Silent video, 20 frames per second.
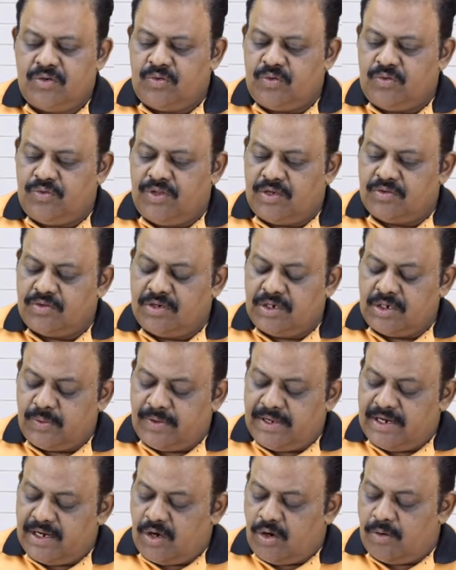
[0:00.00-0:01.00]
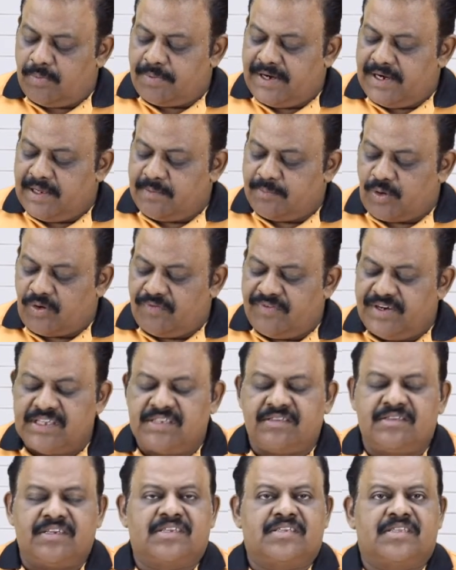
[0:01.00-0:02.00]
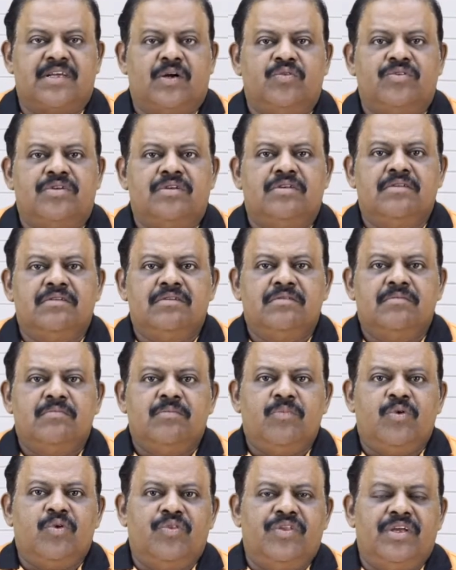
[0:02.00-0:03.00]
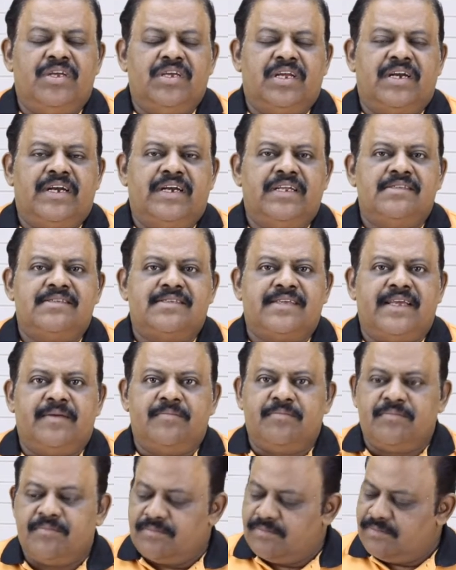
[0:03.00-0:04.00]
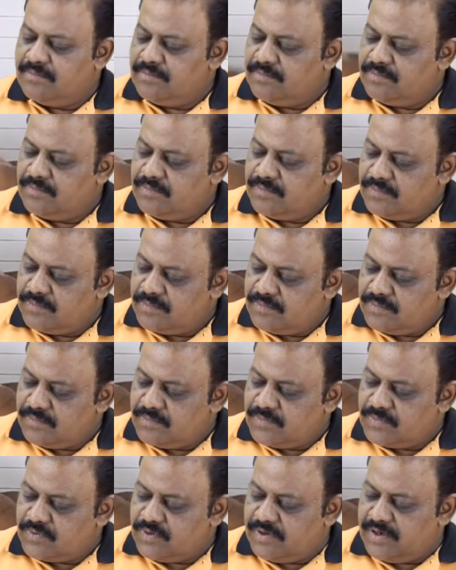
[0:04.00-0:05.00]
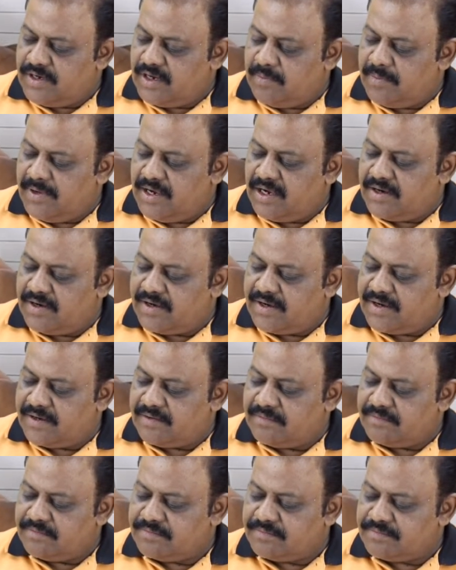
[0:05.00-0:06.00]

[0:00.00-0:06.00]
2012 operating profit is 6,000. Both the year it is same. So it will be 100.